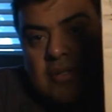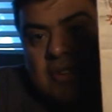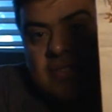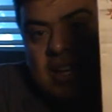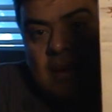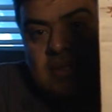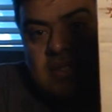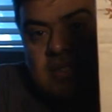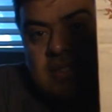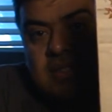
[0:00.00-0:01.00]
on the
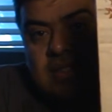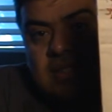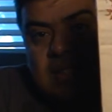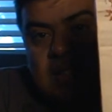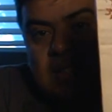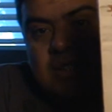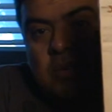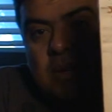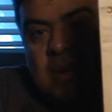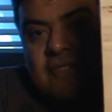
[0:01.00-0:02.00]
Rooftops is
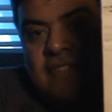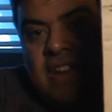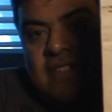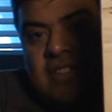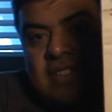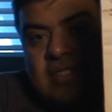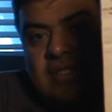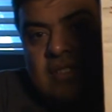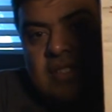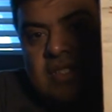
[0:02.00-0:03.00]
one of my favorite
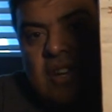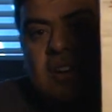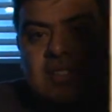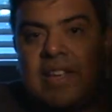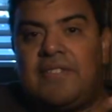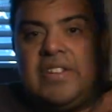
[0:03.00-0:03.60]
songs that